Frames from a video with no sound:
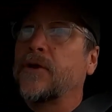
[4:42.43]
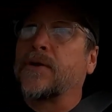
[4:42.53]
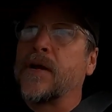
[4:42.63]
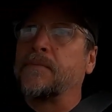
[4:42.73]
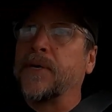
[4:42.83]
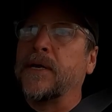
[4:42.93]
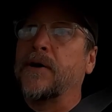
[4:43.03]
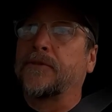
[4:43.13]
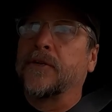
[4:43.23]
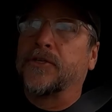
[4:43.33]
your company
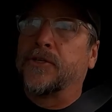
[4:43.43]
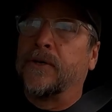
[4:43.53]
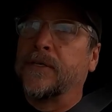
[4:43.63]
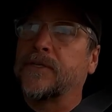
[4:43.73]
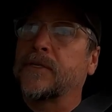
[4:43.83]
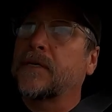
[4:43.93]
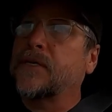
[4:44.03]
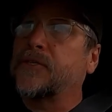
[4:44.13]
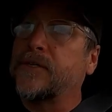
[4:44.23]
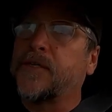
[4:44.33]
health insurance
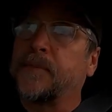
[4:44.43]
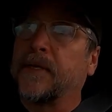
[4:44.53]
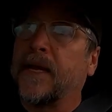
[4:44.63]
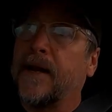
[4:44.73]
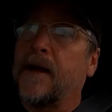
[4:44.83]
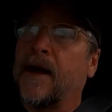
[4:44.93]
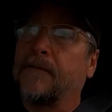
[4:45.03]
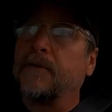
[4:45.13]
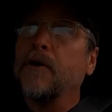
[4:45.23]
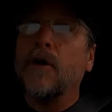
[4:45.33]
because you've just been laid
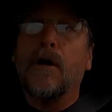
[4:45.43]
off.